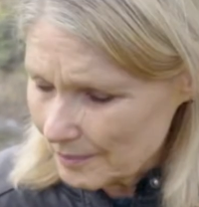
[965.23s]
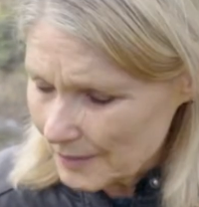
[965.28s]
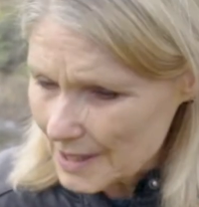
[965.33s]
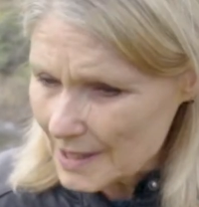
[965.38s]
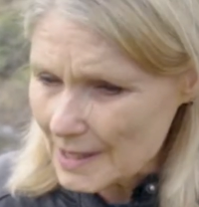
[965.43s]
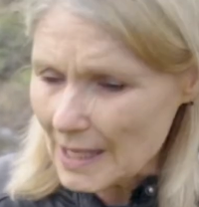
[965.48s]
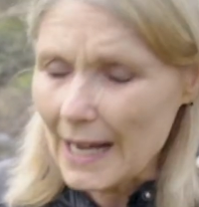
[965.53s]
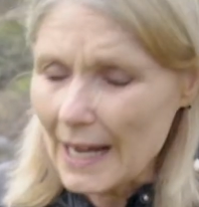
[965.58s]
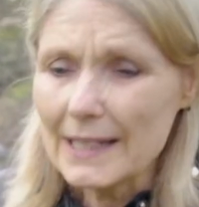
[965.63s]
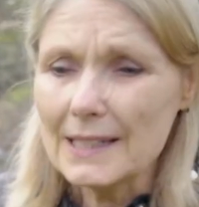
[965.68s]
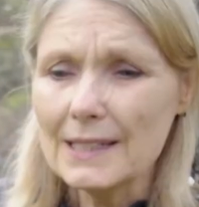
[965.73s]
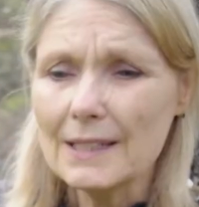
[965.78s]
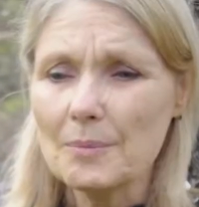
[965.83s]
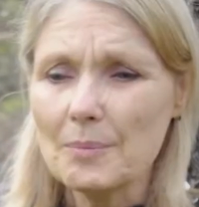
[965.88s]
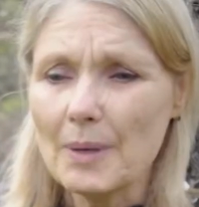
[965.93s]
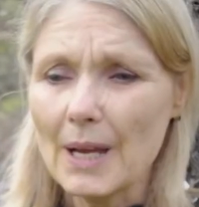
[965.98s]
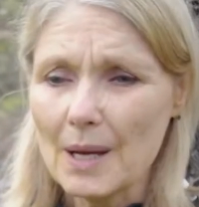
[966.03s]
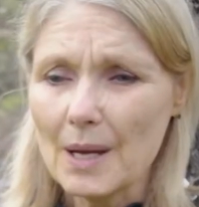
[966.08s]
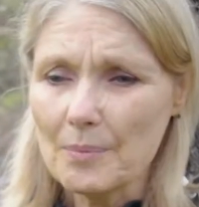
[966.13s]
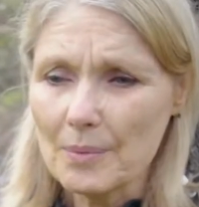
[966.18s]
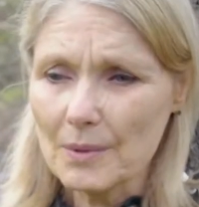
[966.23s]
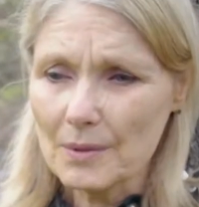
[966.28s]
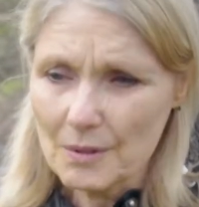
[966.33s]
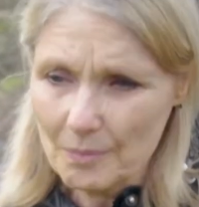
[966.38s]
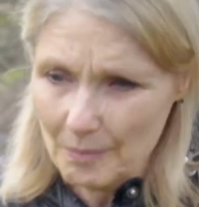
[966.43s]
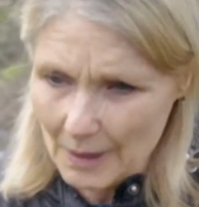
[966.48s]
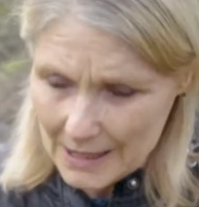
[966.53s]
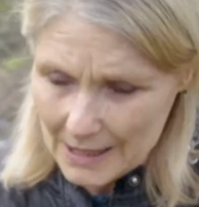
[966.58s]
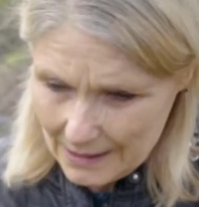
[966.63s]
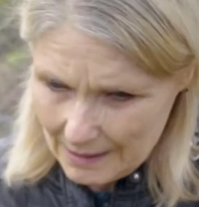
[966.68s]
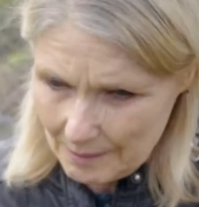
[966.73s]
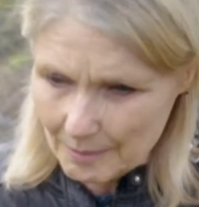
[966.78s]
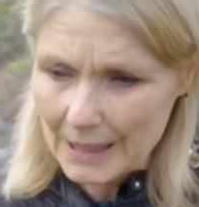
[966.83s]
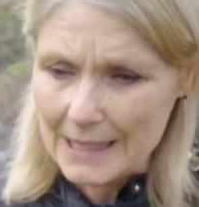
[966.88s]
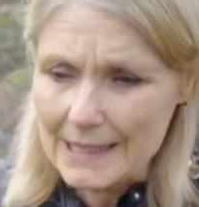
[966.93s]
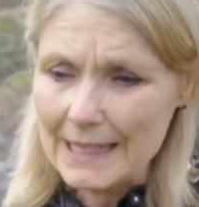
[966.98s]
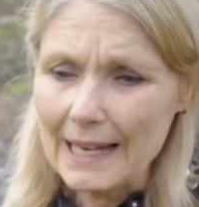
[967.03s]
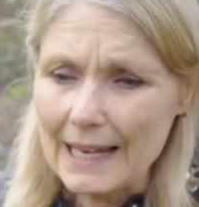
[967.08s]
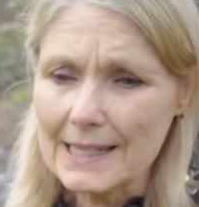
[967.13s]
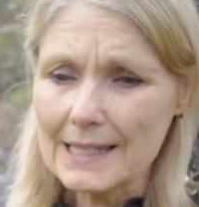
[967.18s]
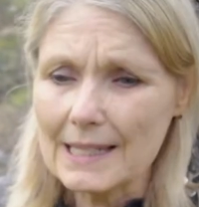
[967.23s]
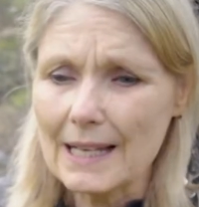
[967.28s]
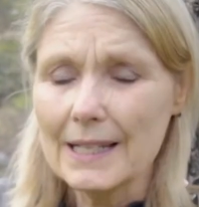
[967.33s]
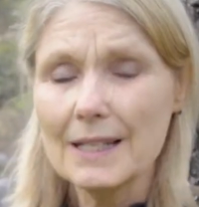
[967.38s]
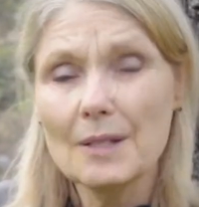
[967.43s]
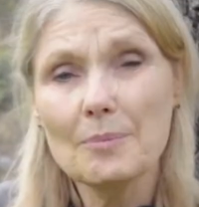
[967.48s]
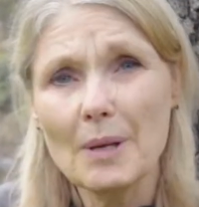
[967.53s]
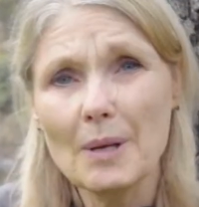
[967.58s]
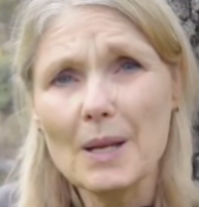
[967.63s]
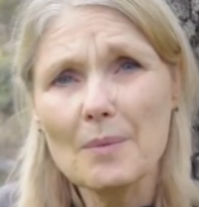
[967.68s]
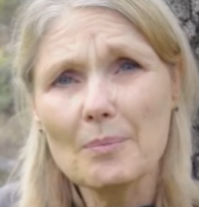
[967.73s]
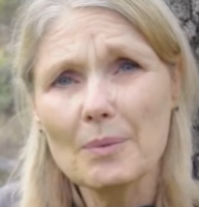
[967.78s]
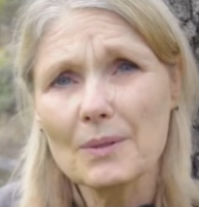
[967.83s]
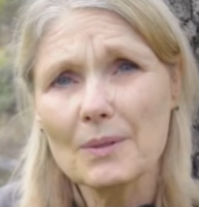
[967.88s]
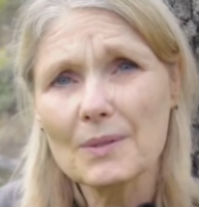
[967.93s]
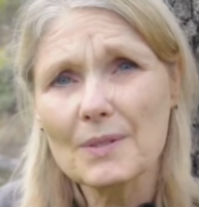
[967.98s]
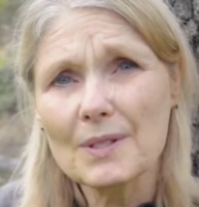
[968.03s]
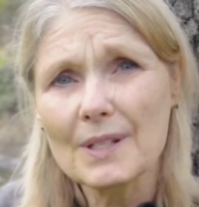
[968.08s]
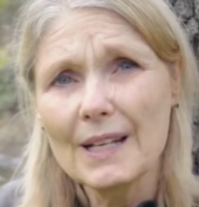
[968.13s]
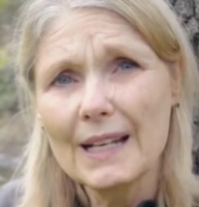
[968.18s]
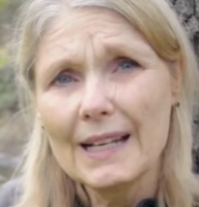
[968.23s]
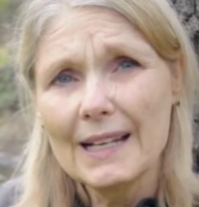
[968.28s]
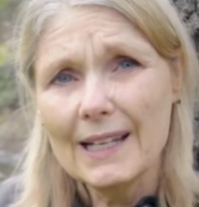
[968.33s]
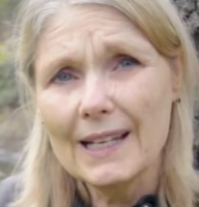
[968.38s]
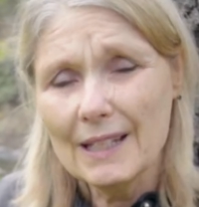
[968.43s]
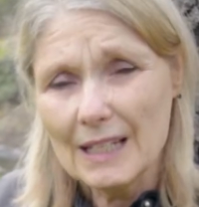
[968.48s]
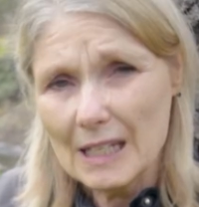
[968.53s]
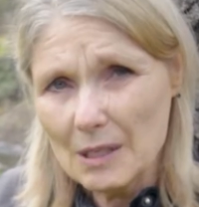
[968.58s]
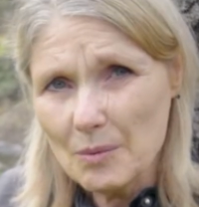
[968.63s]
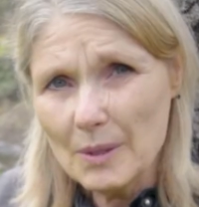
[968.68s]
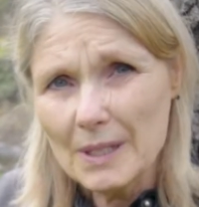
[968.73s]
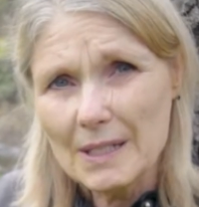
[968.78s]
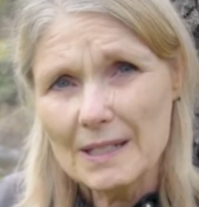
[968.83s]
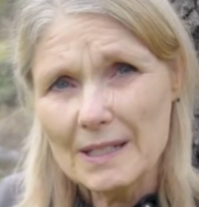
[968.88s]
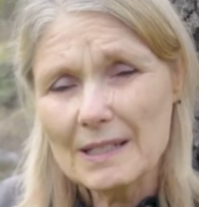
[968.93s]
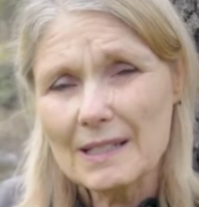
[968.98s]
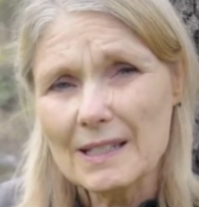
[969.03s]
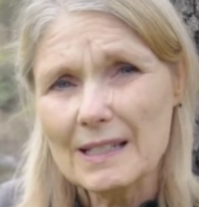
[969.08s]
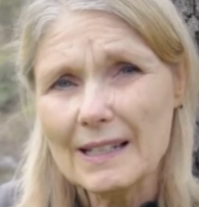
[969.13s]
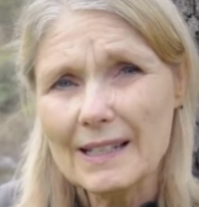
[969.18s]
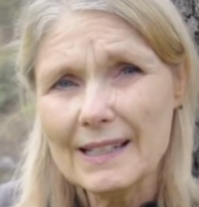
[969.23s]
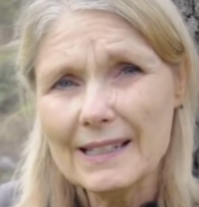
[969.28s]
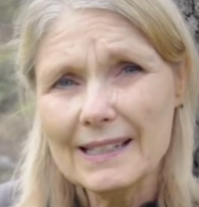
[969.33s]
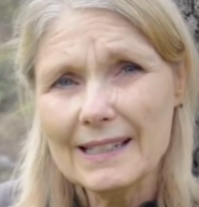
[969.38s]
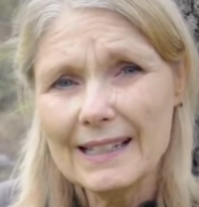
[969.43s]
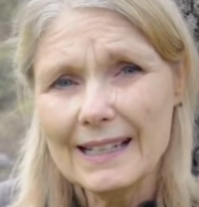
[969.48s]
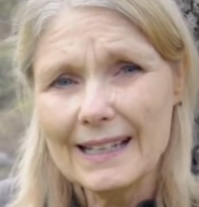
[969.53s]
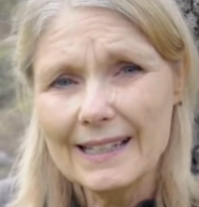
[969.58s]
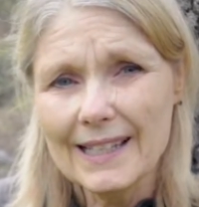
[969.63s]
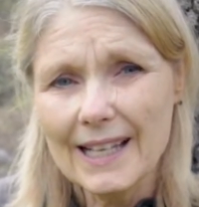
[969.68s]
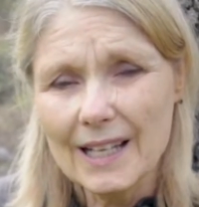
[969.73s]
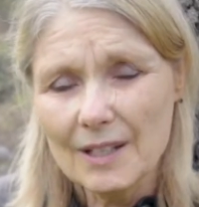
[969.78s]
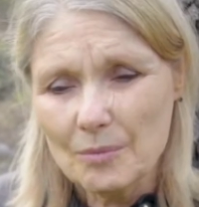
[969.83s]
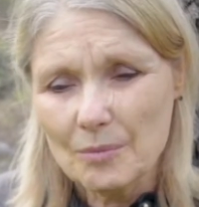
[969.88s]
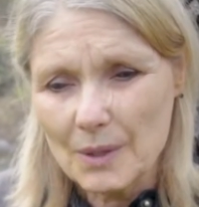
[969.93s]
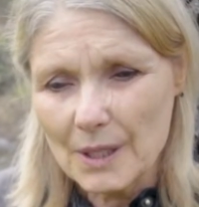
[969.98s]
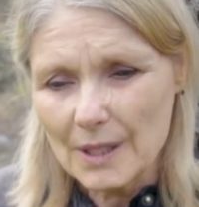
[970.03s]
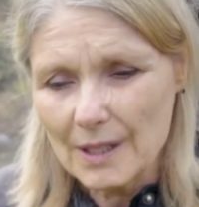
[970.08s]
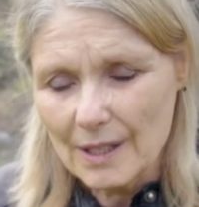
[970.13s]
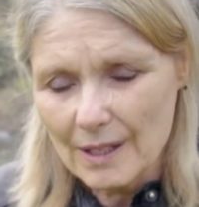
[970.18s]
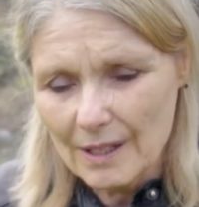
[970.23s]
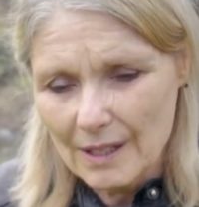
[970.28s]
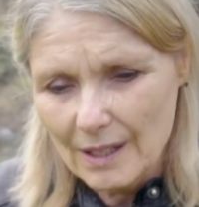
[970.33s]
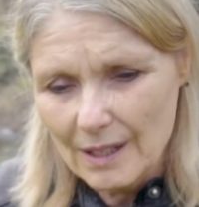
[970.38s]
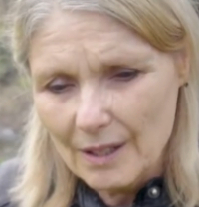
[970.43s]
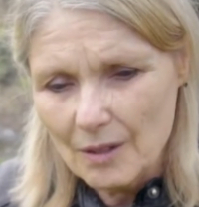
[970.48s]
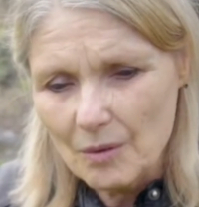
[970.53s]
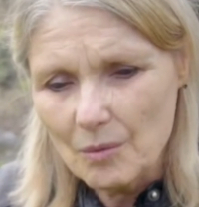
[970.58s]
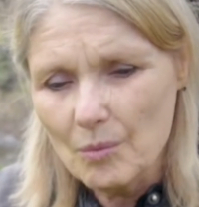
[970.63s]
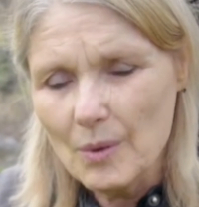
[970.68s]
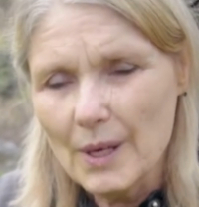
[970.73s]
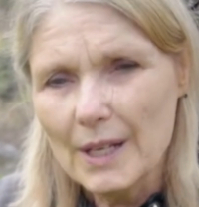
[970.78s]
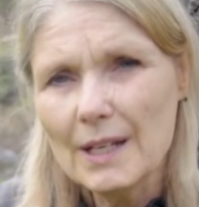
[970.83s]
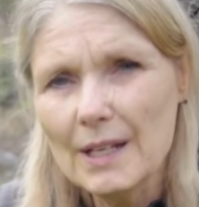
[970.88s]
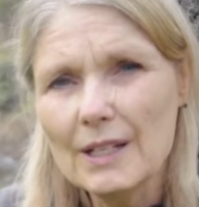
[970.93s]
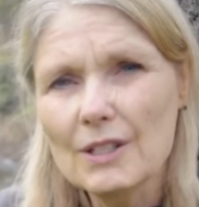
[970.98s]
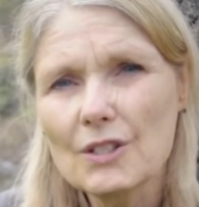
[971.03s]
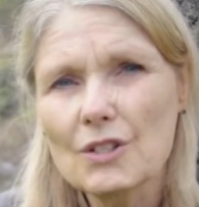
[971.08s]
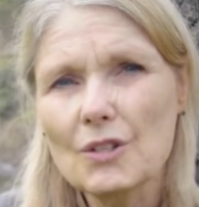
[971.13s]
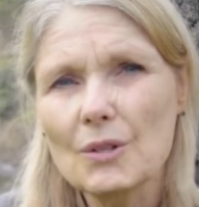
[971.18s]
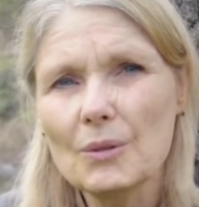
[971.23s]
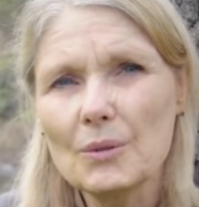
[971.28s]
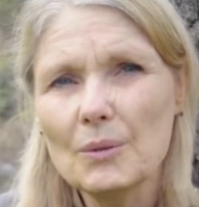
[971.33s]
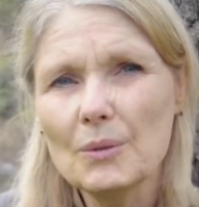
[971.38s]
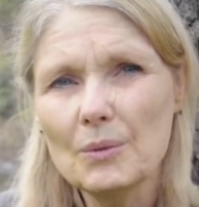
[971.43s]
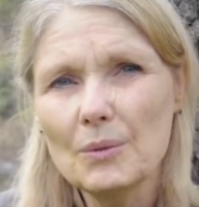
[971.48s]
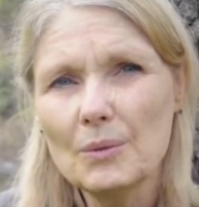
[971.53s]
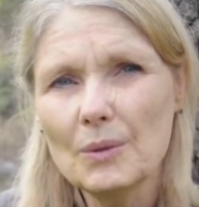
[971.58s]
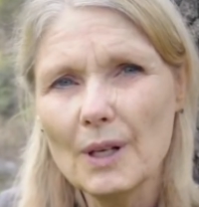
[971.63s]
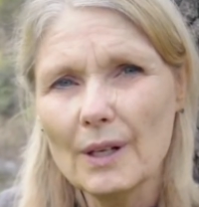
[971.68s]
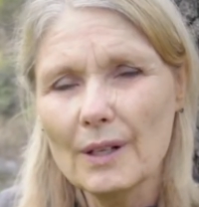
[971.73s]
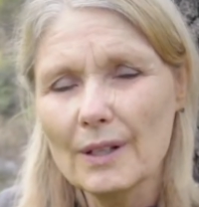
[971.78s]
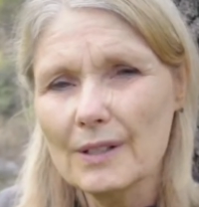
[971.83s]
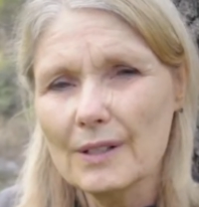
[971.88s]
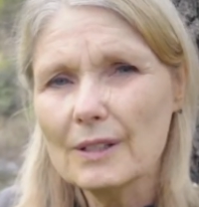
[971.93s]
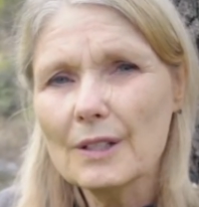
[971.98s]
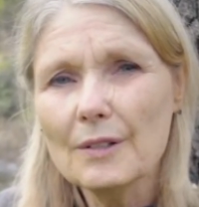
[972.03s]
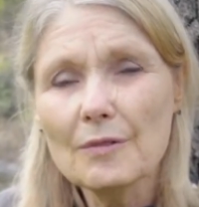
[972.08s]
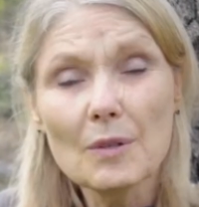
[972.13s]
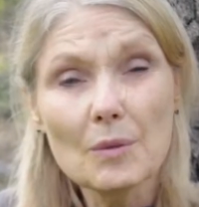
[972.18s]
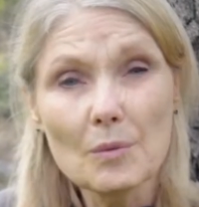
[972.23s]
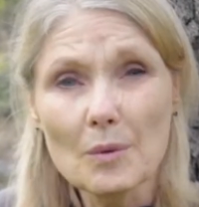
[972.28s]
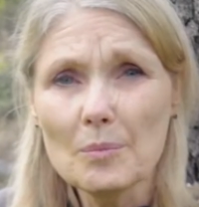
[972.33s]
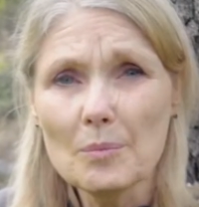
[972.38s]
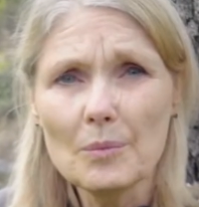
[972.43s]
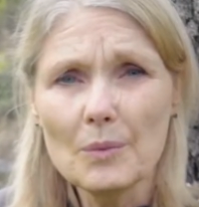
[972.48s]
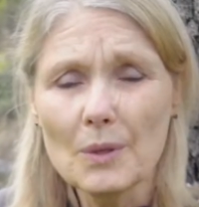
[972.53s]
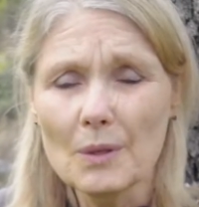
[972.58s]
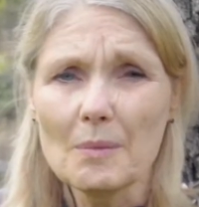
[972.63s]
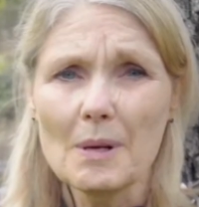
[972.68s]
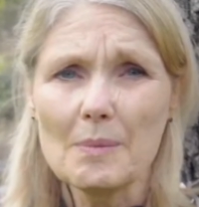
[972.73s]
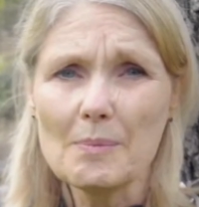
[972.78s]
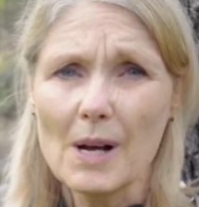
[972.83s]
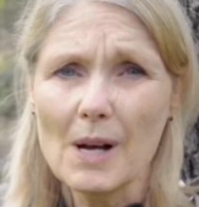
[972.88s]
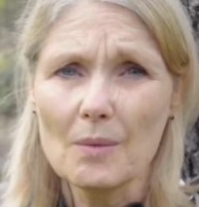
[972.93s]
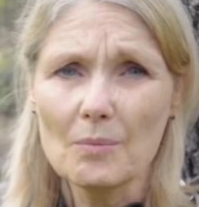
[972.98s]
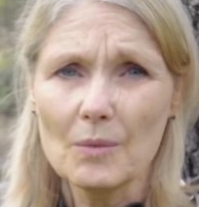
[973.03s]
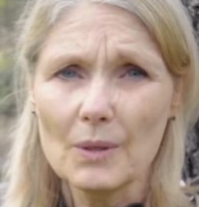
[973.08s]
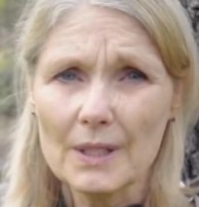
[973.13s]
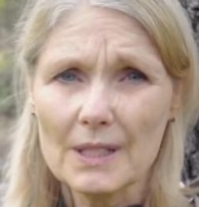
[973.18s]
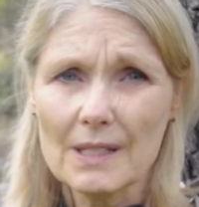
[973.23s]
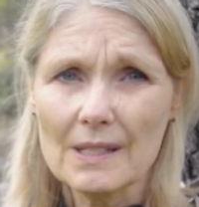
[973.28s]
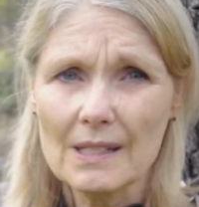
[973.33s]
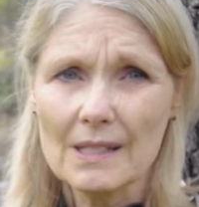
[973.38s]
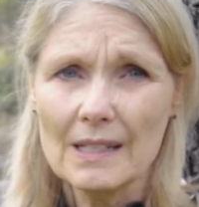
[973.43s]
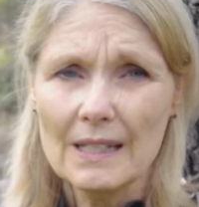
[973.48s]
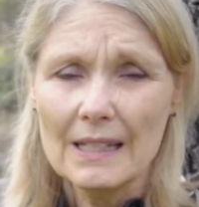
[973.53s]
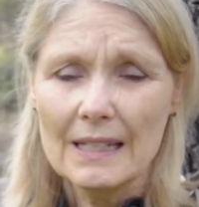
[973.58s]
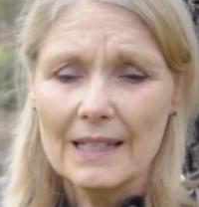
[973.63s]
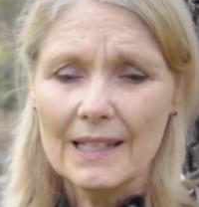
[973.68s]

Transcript: signed the papers, my dad signed the papers, and he witnessed it, and then we went into the living room where my mom was.